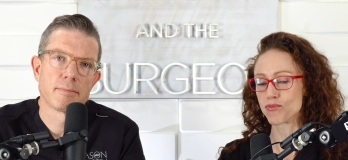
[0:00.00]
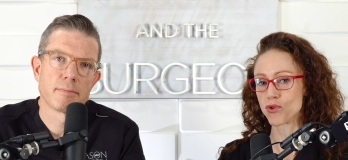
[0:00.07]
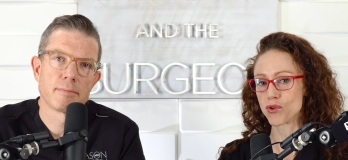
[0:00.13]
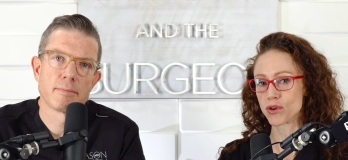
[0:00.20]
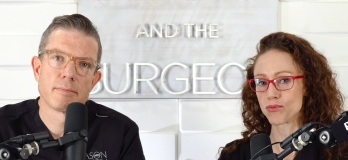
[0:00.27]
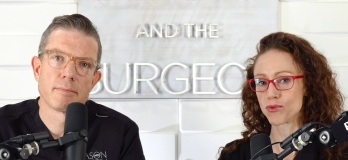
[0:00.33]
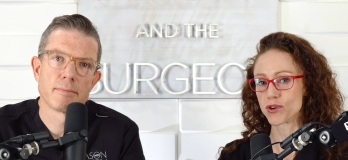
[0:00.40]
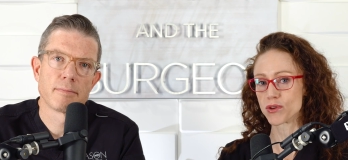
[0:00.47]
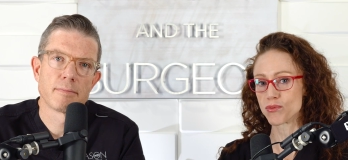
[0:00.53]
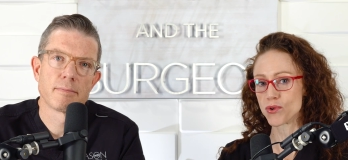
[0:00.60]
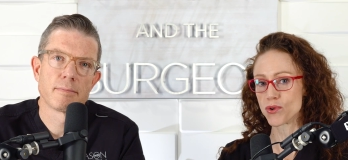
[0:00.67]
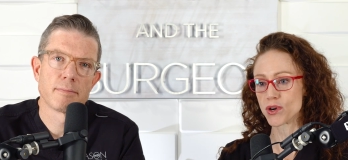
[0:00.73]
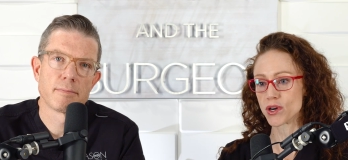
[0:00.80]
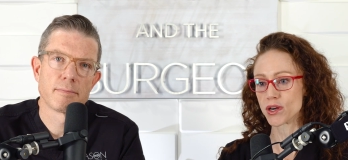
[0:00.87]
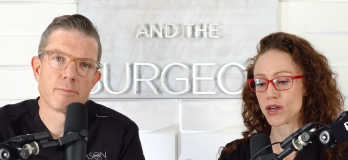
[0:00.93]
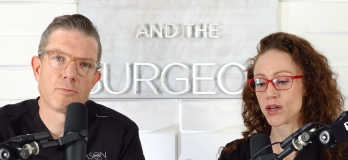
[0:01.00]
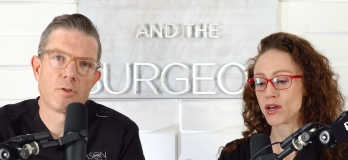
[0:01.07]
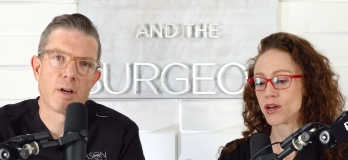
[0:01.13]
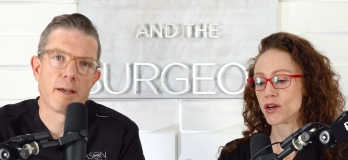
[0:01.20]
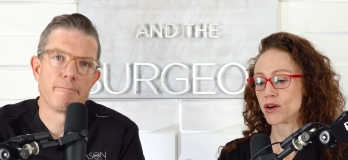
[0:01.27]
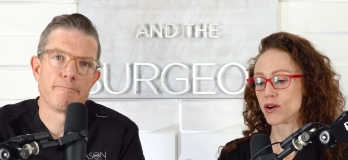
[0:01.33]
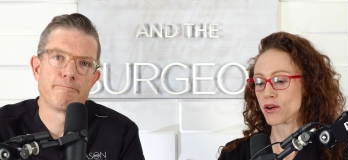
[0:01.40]
Speaker 1: more and more and more
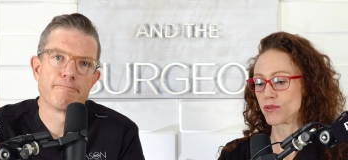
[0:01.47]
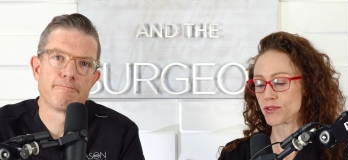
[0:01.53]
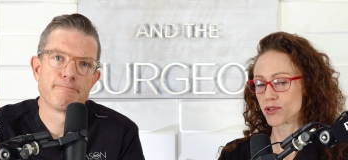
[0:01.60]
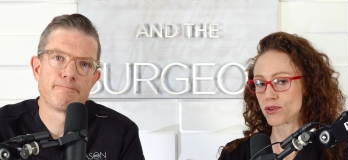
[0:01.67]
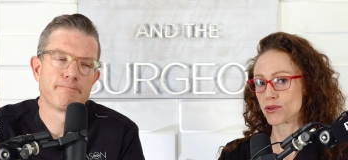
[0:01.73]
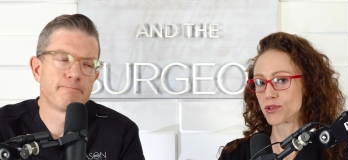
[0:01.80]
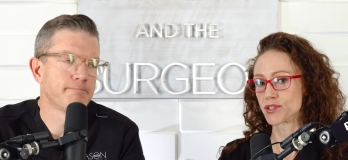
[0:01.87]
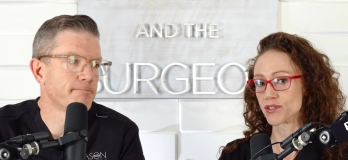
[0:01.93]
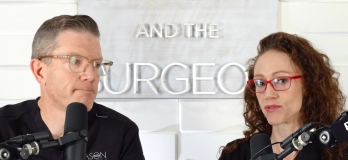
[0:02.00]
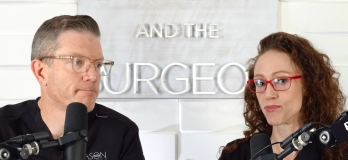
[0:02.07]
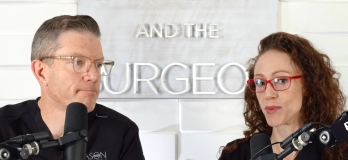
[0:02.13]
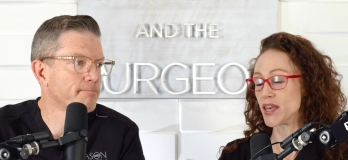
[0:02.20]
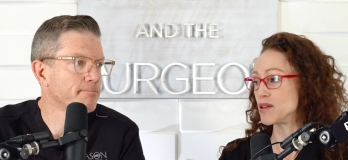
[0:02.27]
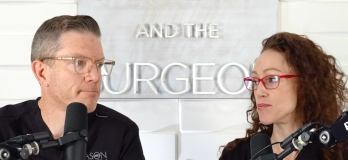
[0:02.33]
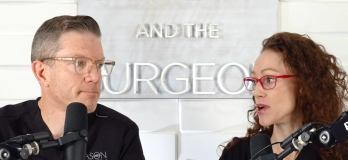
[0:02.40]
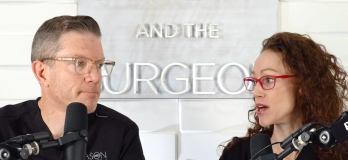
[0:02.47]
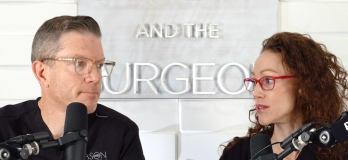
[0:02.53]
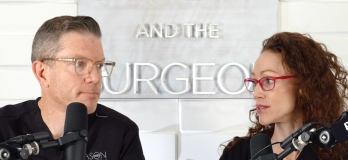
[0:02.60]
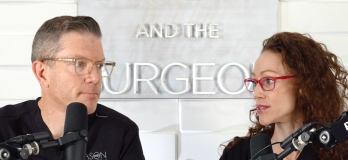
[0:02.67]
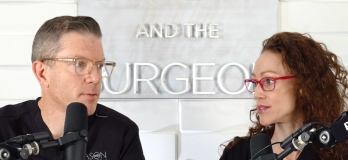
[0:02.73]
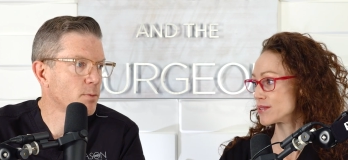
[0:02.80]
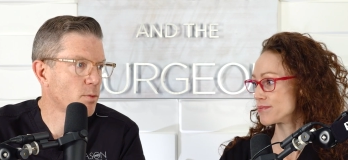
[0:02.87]
right. over the course of many
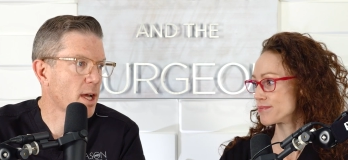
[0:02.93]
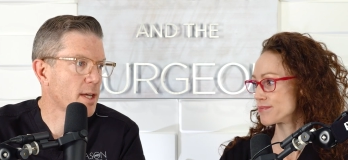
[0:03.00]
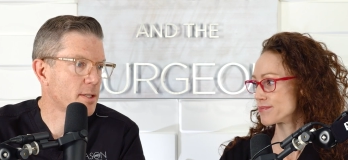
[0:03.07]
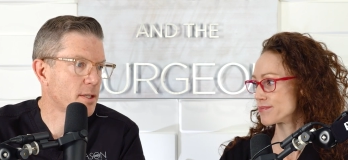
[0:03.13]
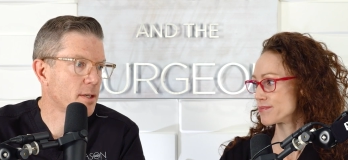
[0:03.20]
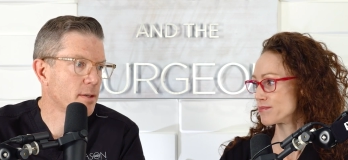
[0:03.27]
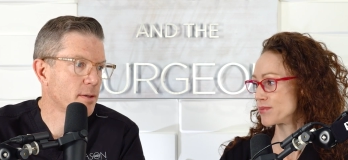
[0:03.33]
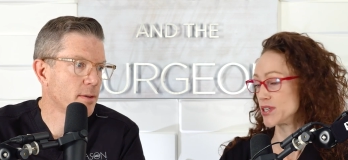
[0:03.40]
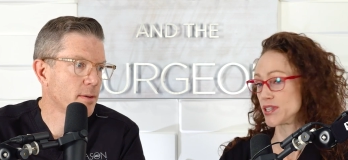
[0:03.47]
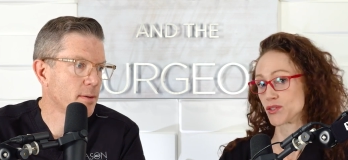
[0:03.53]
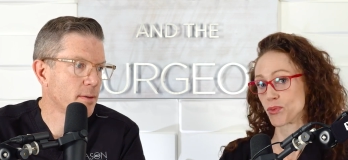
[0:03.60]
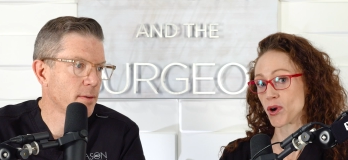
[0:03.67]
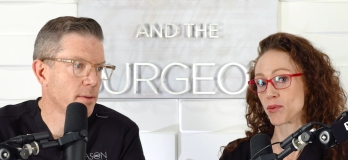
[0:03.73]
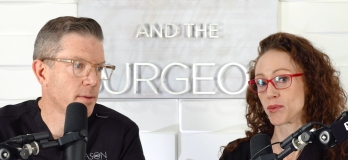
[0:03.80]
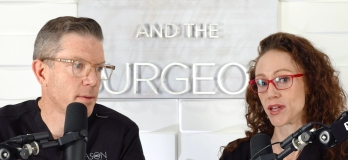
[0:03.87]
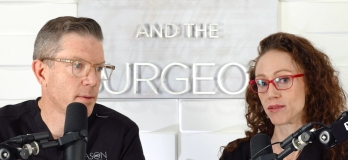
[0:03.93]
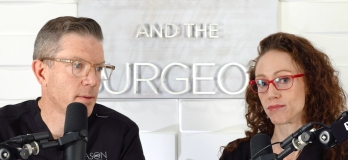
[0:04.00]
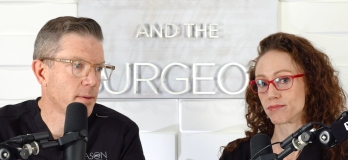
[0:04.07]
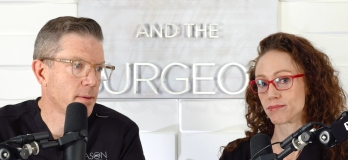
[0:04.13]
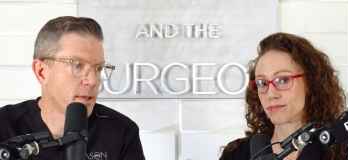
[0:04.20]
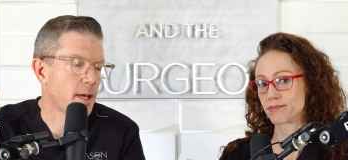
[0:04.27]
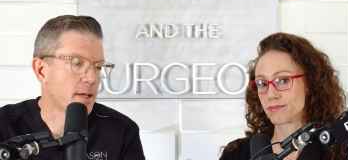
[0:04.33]
months. Right. But it's permanent.
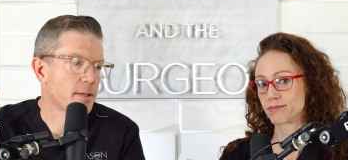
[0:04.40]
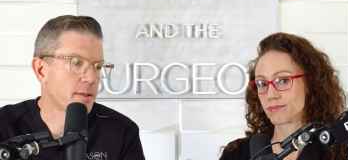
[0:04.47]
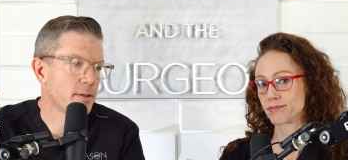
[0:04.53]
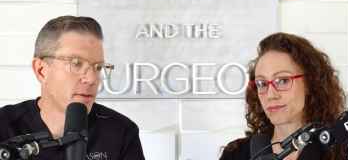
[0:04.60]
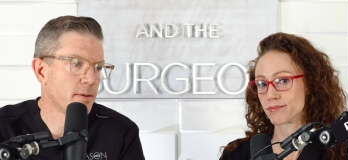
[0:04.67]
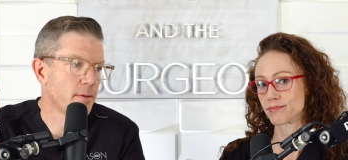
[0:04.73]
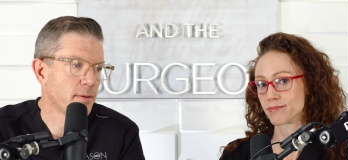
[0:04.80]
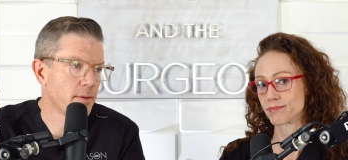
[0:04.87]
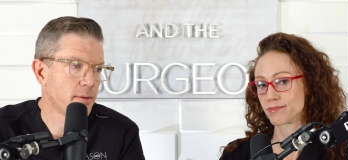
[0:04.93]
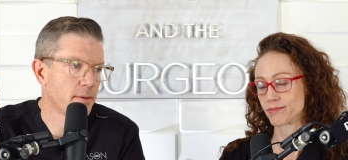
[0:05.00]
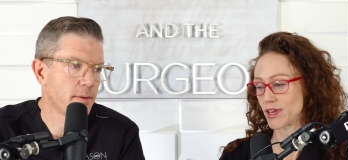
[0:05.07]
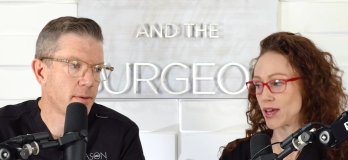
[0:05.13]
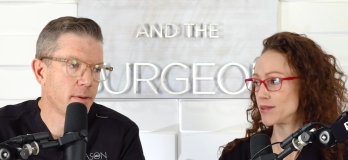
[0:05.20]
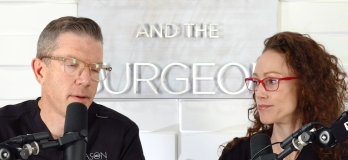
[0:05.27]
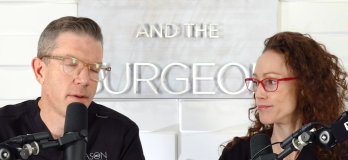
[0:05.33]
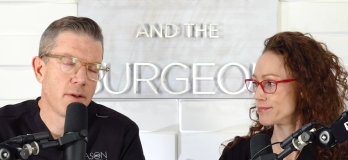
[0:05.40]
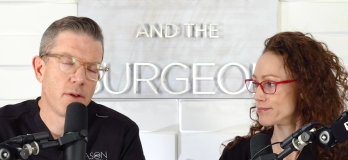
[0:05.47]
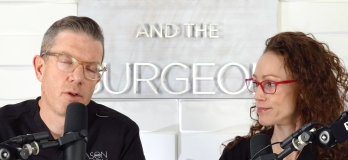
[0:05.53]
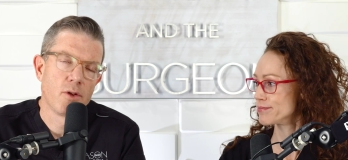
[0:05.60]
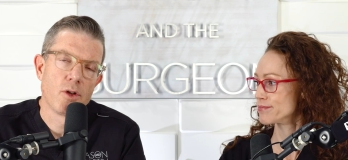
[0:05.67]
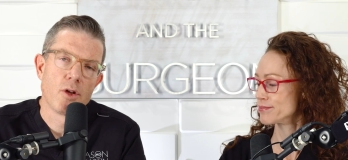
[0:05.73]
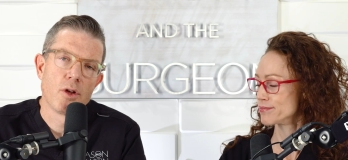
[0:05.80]
Yes. Yeah.
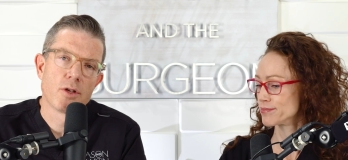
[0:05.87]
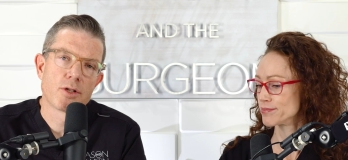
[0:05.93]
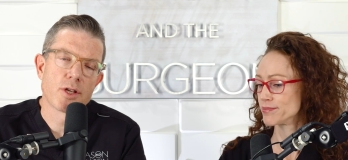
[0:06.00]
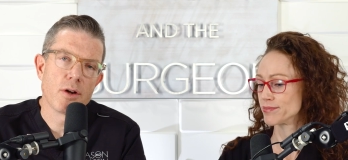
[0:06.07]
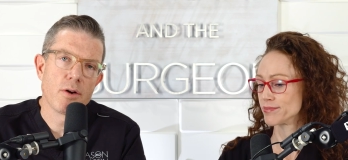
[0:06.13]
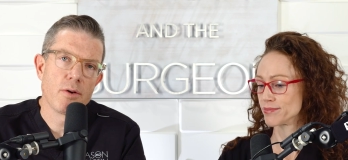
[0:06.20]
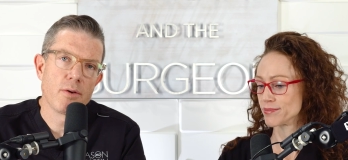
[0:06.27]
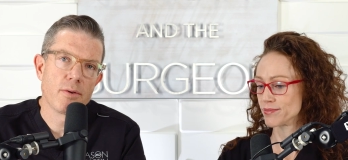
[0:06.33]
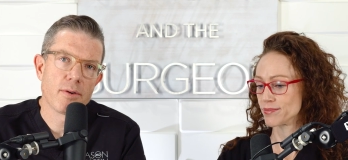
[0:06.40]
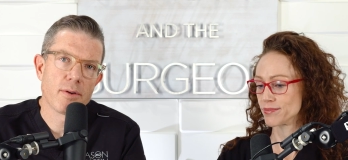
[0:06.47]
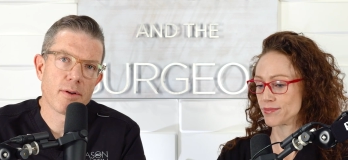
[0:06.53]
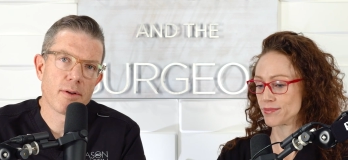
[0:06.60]
Speaker 2: So